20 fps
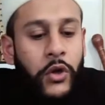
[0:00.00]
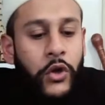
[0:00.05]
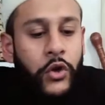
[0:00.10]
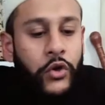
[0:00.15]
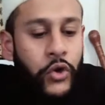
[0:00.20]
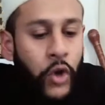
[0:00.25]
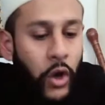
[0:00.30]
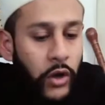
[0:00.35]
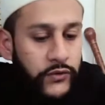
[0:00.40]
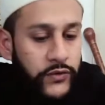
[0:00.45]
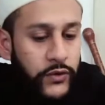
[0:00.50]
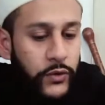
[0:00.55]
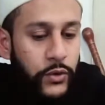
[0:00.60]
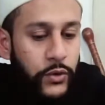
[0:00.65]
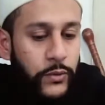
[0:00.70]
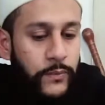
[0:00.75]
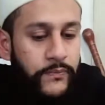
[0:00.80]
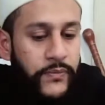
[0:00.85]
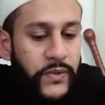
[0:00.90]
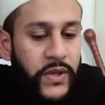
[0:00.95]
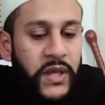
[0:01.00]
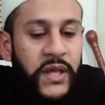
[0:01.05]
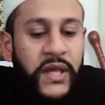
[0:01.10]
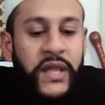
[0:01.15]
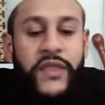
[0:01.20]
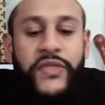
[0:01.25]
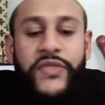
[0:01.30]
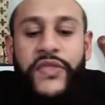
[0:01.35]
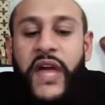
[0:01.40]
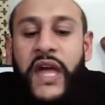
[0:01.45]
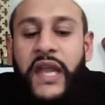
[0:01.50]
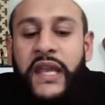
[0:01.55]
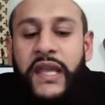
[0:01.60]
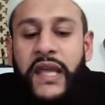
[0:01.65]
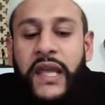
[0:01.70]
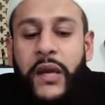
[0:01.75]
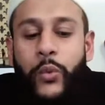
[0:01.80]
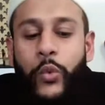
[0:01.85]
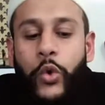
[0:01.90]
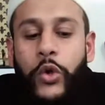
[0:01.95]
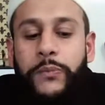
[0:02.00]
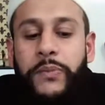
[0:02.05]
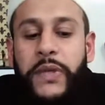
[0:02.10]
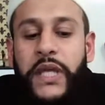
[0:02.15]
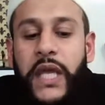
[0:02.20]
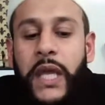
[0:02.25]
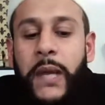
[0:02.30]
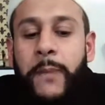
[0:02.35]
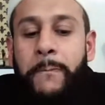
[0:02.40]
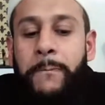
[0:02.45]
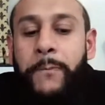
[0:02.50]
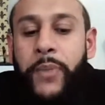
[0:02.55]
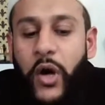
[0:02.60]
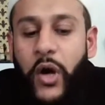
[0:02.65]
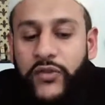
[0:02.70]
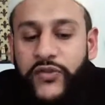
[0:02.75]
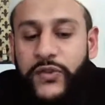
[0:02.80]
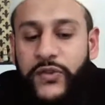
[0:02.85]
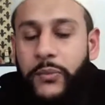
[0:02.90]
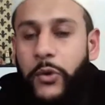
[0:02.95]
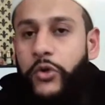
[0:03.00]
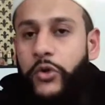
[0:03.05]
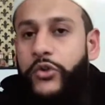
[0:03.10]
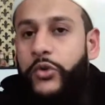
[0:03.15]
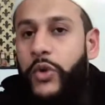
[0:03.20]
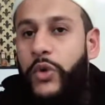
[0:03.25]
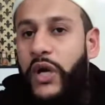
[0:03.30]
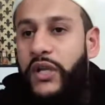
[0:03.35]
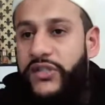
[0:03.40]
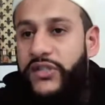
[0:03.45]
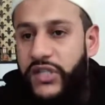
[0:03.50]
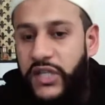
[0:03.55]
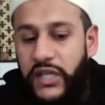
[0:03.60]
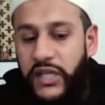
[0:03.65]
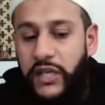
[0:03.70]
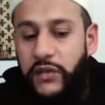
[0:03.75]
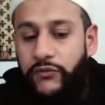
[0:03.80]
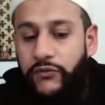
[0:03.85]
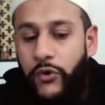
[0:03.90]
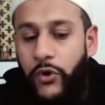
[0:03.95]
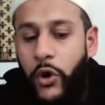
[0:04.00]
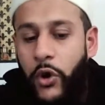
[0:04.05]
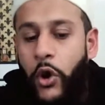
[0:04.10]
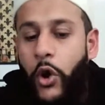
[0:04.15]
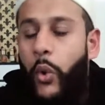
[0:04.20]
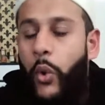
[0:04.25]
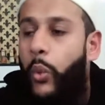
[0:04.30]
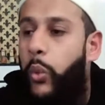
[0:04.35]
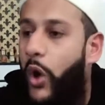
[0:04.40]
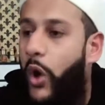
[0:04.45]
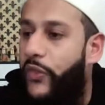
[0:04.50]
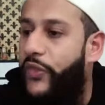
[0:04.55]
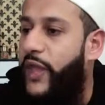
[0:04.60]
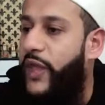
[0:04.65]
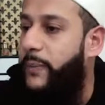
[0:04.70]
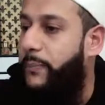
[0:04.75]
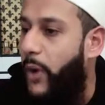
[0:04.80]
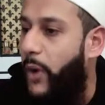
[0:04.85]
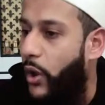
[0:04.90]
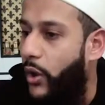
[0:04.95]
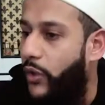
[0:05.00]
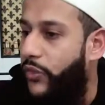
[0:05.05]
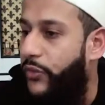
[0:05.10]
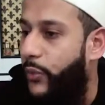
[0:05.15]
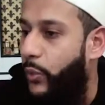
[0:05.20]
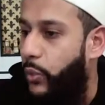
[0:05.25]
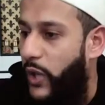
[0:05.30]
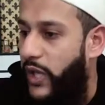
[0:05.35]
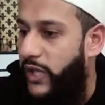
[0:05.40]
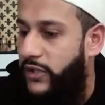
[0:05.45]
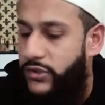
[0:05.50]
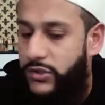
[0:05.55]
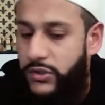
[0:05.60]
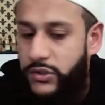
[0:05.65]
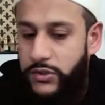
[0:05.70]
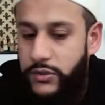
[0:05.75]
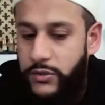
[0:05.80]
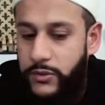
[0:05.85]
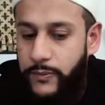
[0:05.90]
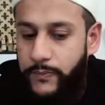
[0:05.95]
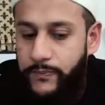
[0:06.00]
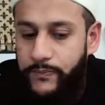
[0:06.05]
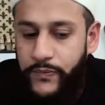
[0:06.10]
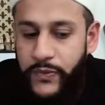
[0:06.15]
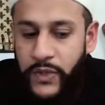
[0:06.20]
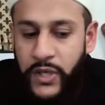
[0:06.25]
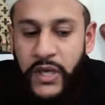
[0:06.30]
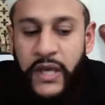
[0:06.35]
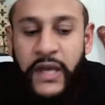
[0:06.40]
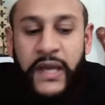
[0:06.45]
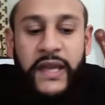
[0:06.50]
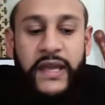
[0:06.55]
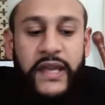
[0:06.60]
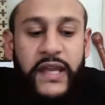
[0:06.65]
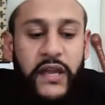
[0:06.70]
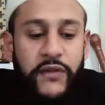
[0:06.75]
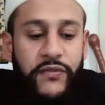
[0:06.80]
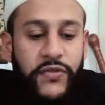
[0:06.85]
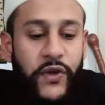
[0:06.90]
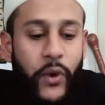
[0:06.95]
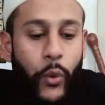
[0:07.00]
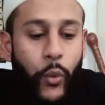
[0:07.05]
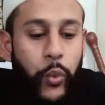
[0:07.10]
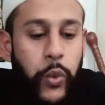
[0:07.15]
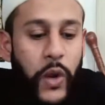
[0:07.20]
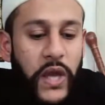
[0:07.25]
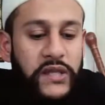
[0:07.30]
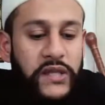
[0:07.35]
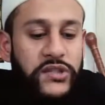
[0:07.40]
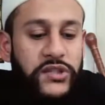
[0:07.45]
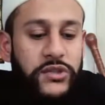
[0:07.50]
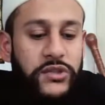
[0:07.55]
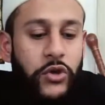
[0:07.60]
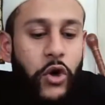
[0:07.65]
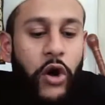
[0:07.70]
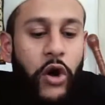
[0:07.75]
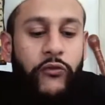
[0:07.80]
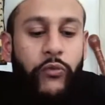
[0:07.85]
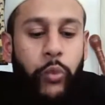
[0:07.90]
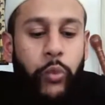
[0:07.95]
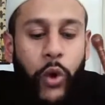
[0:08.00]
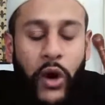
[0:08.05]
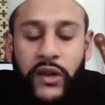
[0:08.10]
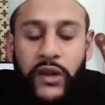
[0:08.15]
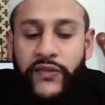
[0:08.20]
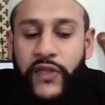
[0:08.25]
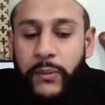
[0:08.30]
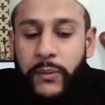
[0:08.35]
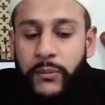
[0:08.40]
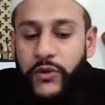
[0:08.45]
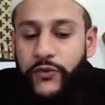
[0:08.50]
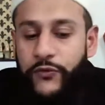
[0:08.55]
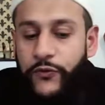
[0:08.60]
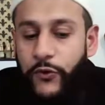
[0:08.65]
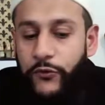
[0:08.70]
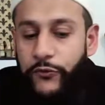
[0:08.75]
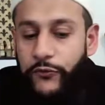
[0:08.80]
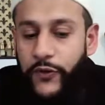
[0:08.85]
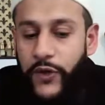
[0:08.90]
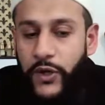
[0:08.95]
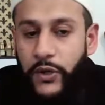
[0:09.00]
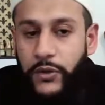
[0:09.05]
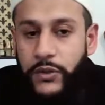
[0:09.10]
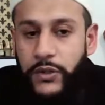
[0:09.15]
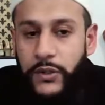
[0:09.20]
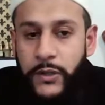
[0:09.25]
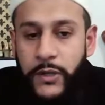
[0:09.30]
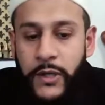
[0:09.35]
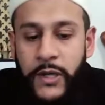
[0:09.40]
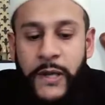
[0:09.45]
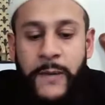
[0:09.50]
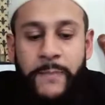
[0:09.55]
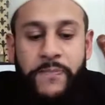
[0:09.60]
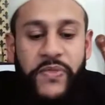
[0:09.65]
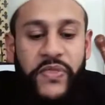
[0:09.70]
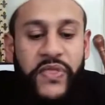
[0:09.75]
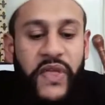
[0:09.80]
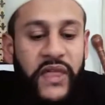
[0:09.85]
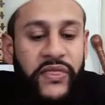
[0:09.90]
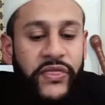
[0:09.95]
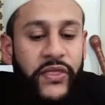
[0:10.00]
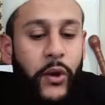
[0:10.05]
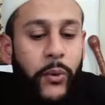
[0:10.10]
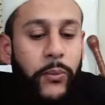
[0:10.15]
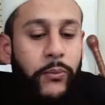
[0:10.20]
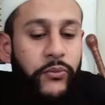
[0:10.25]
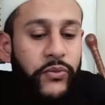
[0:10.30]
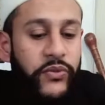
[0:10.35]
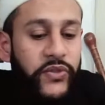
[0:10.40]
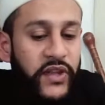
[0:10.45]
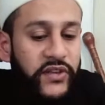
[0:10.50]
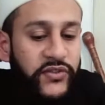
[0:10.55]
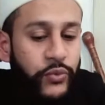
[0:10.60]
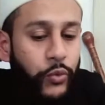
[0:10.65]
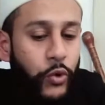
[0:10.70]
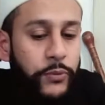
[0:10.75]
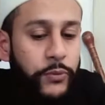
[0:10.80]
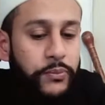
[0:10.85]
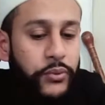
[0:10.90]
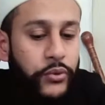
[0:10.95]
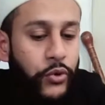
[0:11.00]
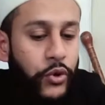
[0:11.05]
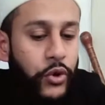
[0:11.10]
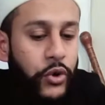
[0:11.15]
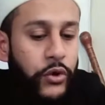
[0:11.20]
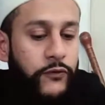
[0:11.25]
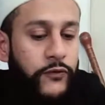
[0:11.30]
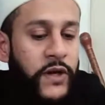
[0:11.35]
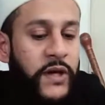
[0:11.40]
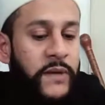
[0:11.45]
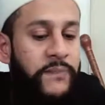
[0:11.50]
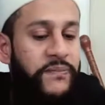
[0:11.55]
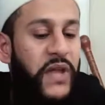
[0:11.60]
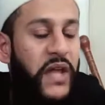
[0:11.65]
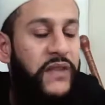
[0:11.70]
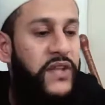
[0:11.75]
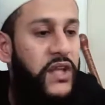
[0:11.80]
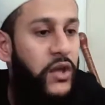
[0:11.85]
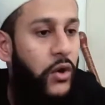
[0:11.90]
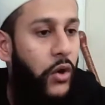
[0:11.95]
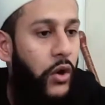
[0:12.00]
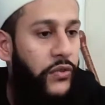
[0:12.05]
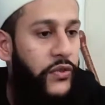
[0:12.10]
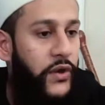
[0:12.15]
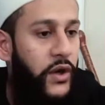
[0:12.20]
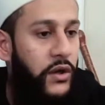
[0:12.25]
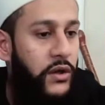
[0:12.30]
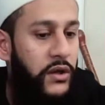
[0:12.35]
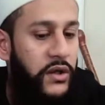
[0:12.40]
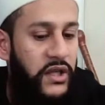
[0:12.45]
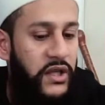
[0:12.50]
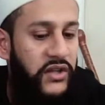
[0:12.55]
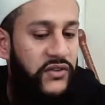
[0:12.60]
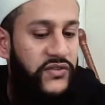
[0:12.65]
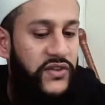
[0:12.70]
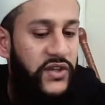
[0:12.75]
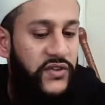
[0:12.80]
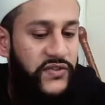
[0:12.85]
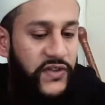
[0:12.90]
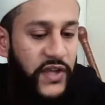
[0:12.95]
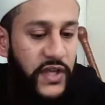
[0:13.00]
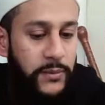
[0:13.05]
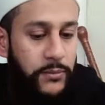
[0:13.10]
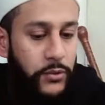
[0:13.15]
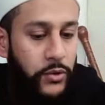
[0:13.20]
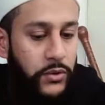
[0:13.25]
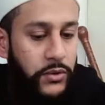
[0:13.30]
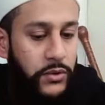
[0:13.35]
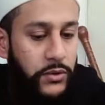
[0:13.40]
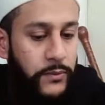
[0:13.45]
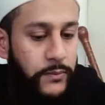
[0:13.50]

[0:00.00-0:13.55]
not to. Then it would be impossible to achieve what they both wish. If the wish of one of them is fulfilled, then this would prove that the other is disabled.